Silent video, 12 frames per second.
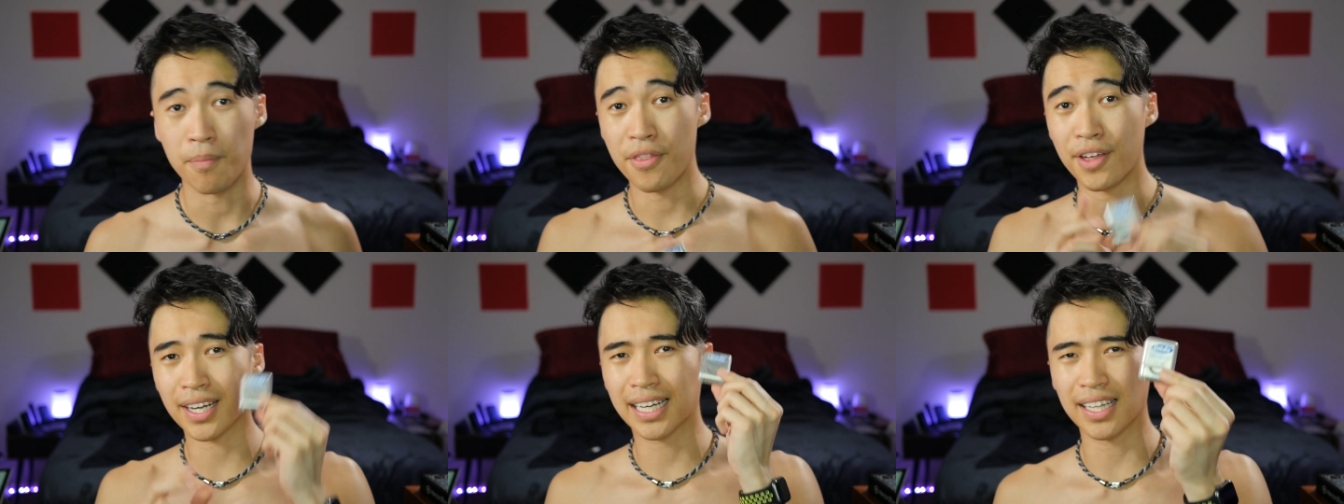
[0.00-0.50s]

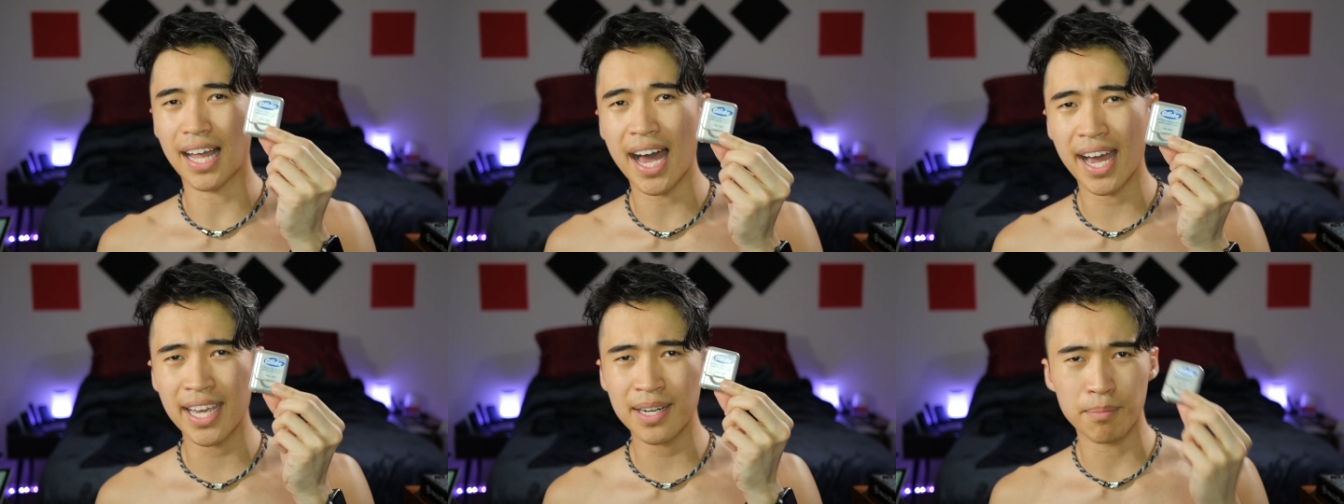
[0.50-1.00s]
The
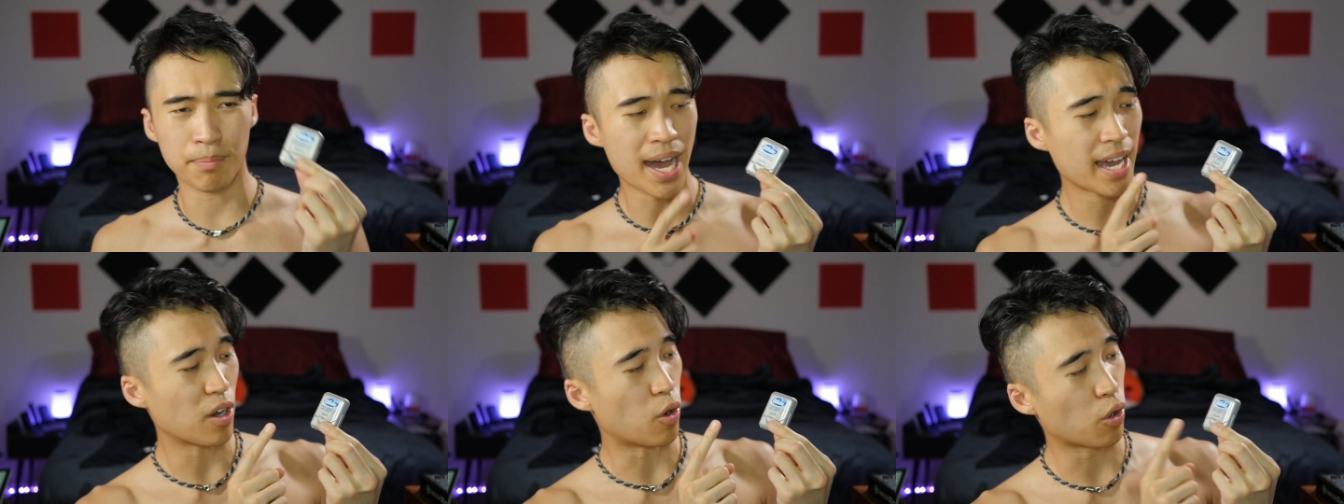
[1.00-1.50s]
Glide
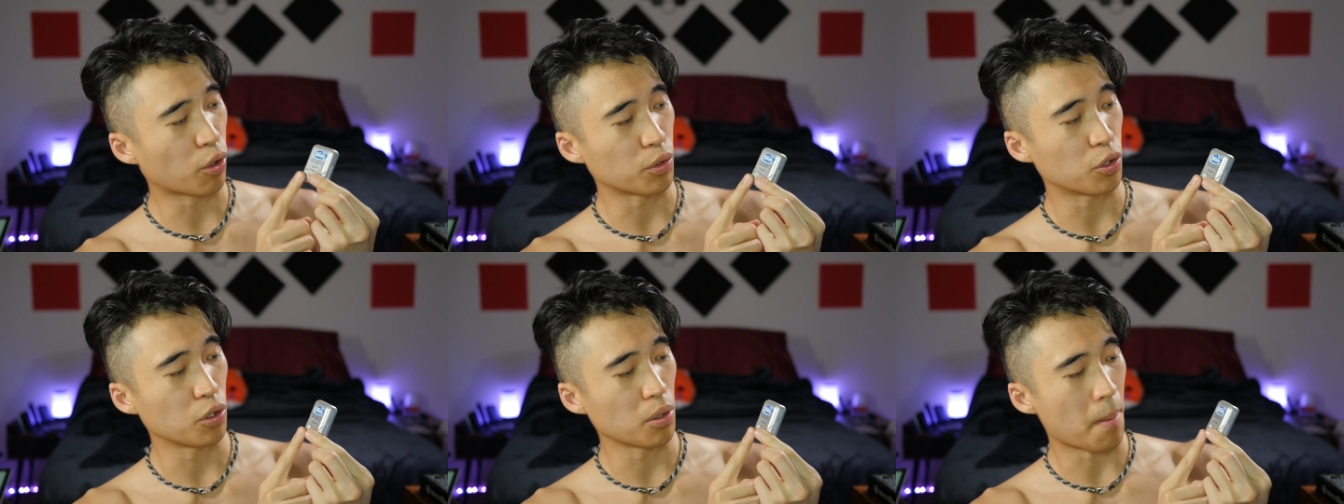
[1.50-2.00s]
by
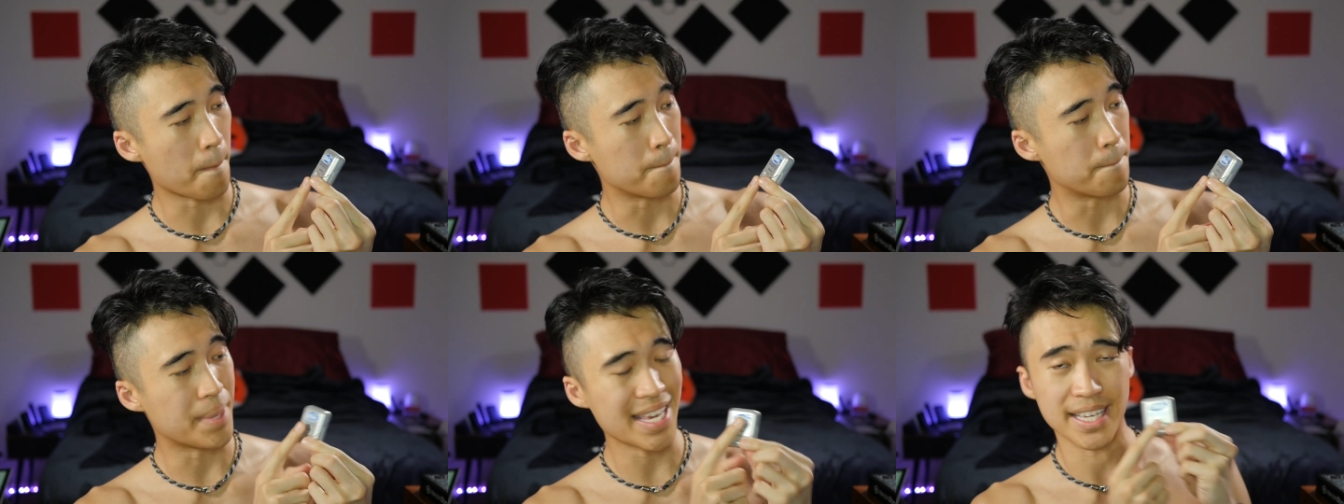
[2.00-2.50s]
Oral
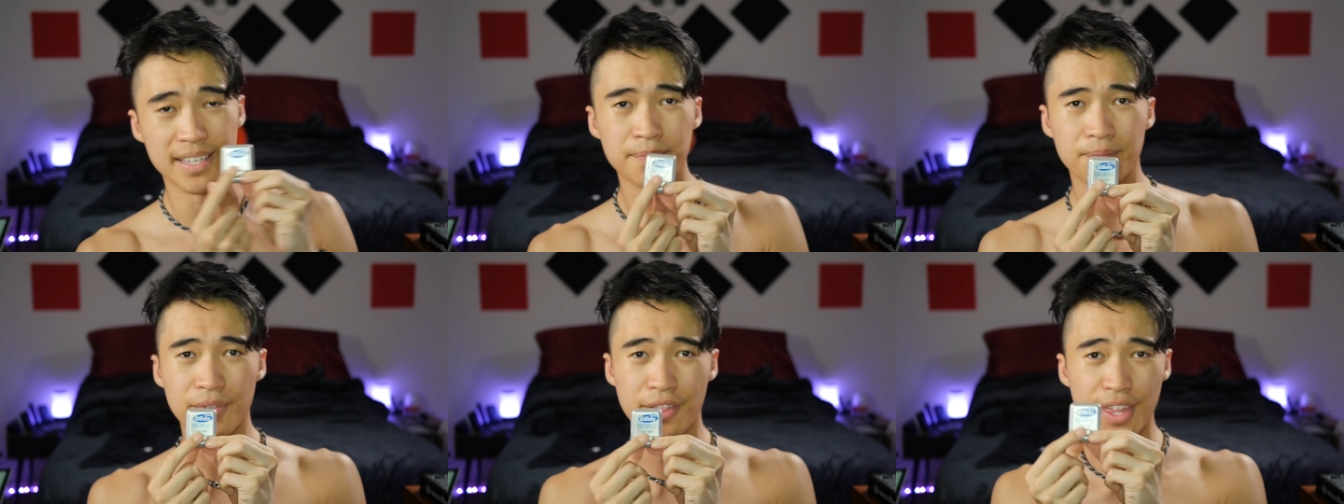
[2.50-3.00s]
B.
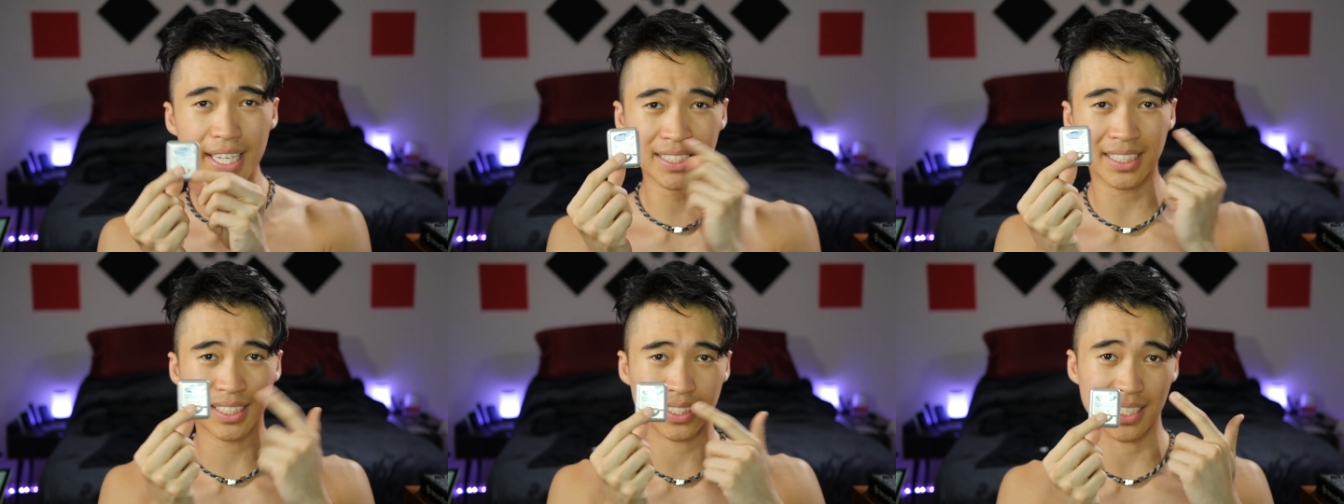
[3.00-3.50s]

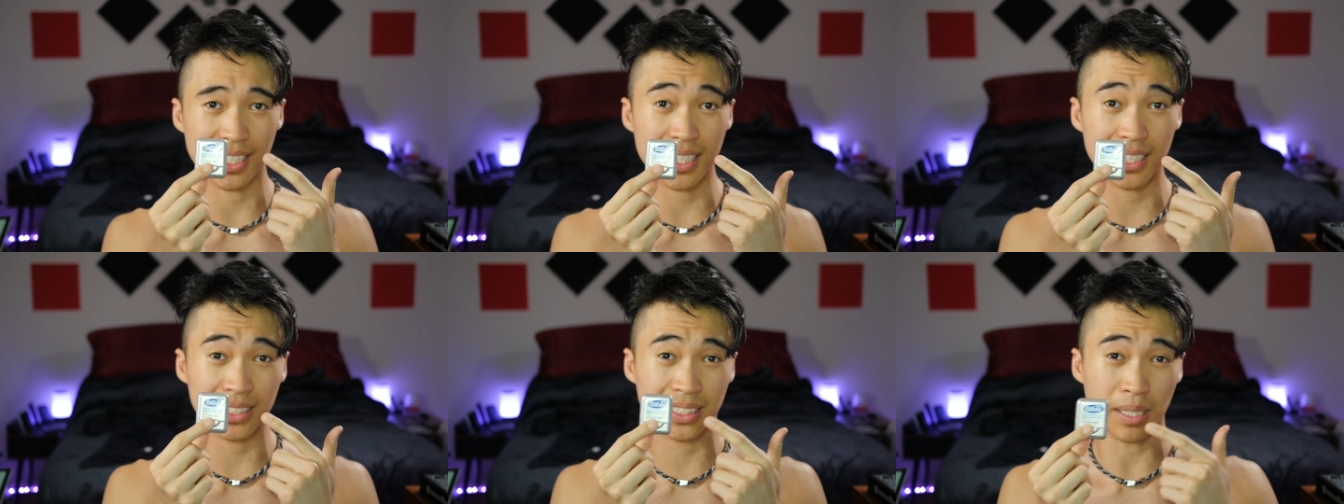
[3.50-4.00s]
This
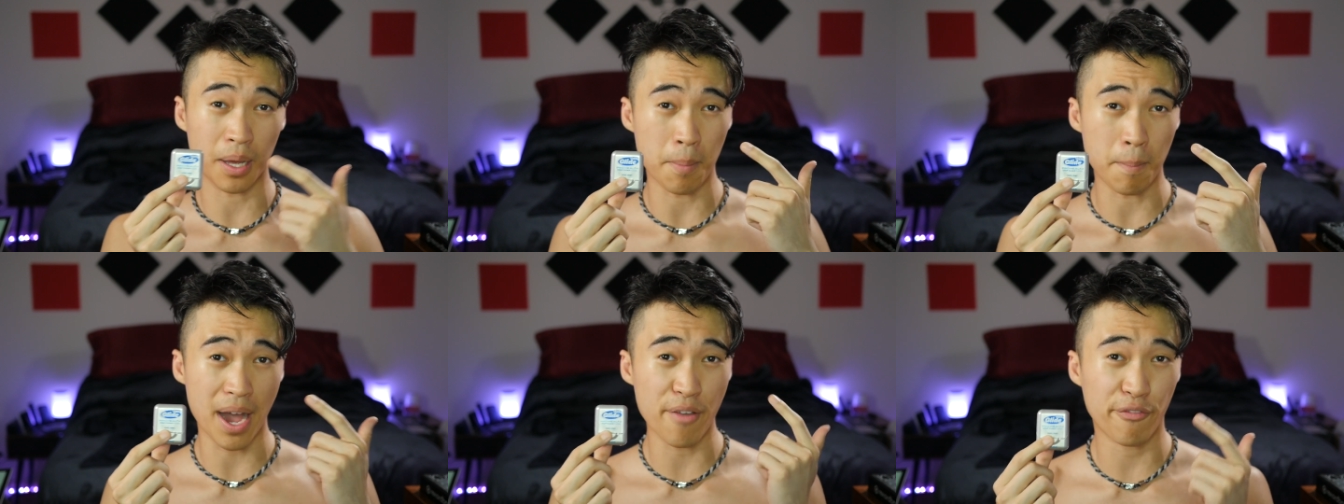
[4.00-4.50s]
is
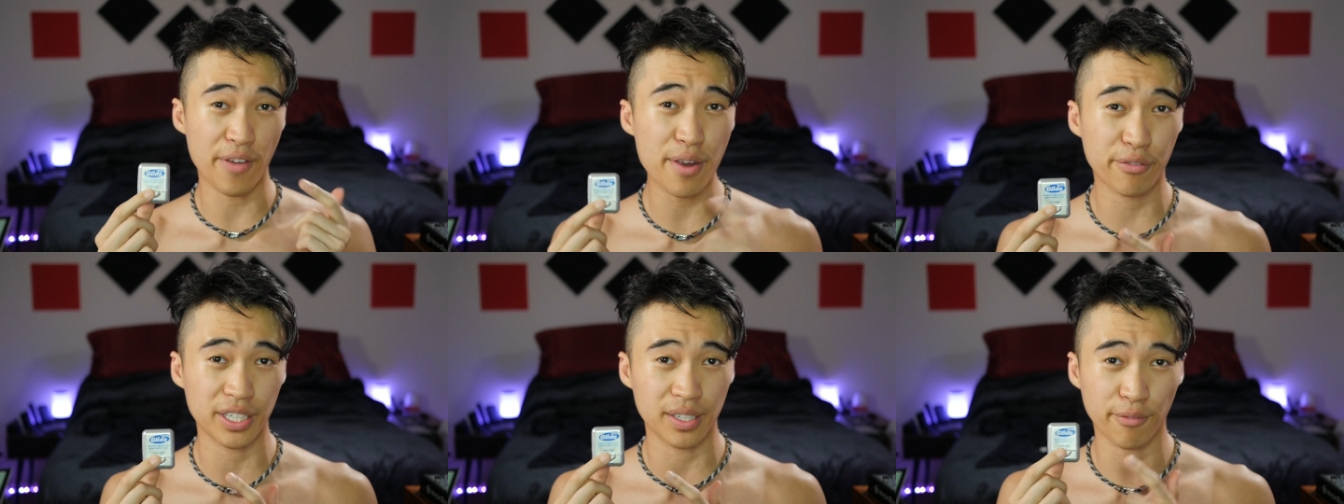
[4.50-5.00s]
my
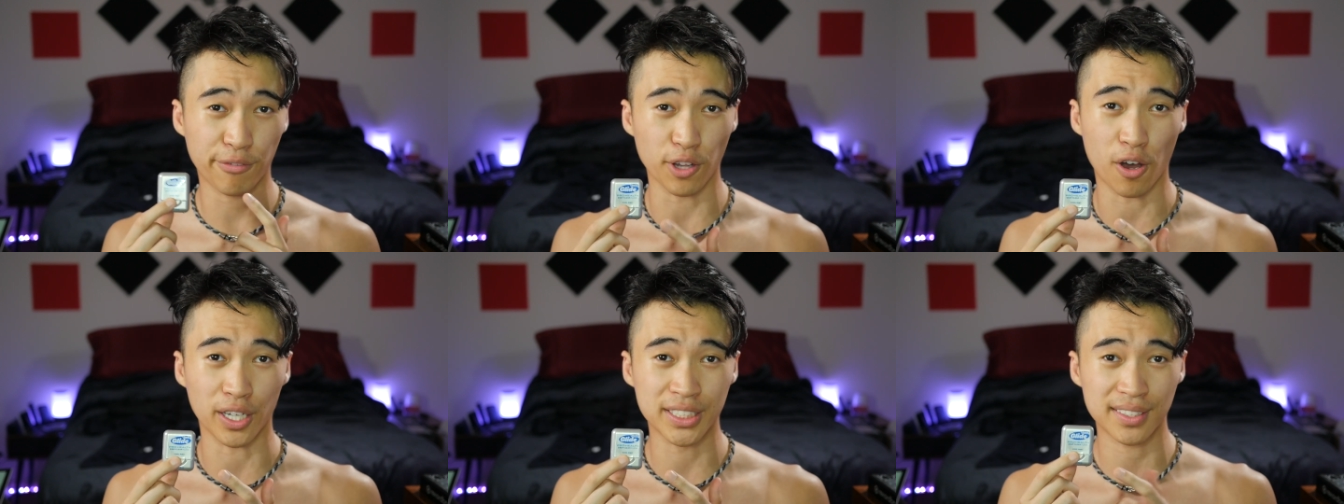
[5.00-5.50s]
favorite
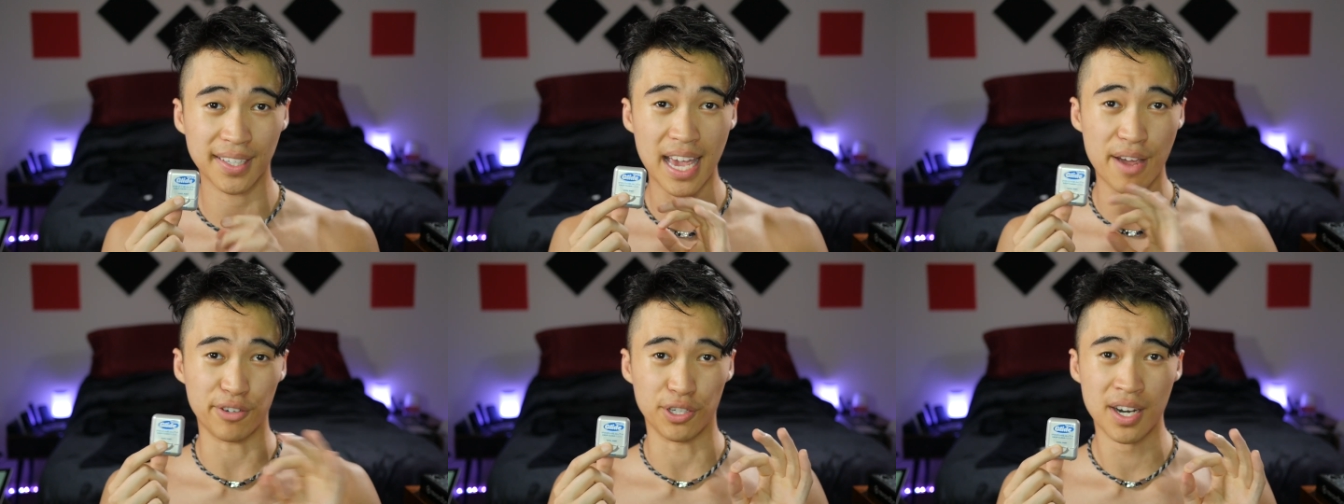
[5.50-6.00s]
floss
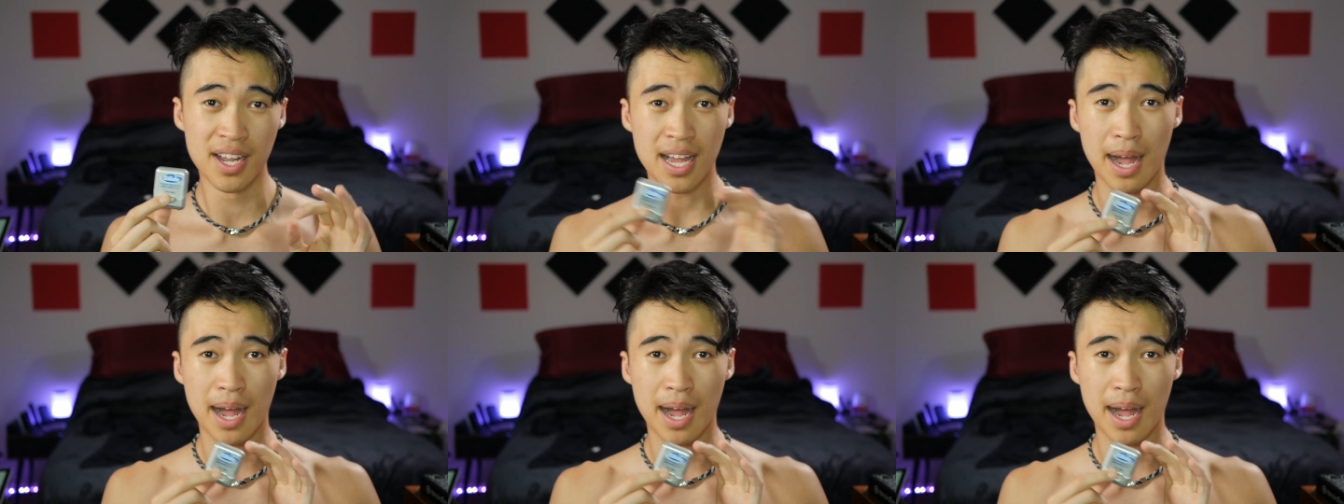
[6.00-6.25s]
ever.